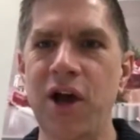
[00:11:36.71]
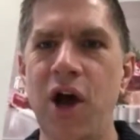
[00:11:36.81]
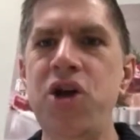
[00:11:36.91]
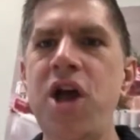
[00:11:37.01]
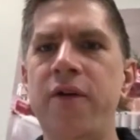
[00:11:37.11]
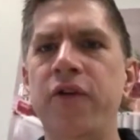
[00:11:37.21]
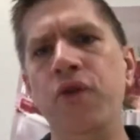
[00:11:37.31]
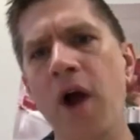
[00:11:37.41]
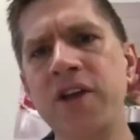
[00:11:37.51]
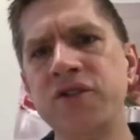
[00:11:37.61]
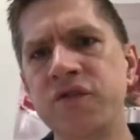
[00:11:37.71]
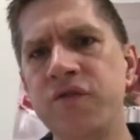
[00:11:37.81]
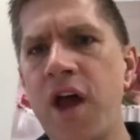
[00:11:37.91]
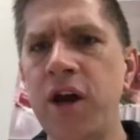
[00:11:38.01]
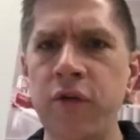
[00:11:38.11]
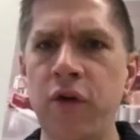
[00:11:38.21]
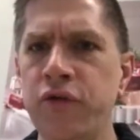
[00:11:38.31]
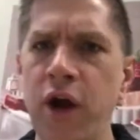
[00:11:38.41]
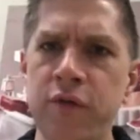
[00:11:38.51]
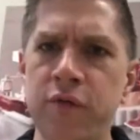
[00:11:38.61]
oh yeah, there's grass fed and there's
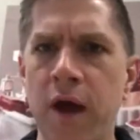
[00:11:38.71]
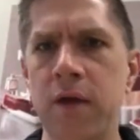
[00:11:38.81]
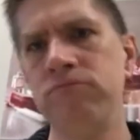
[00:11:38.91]
grain fed.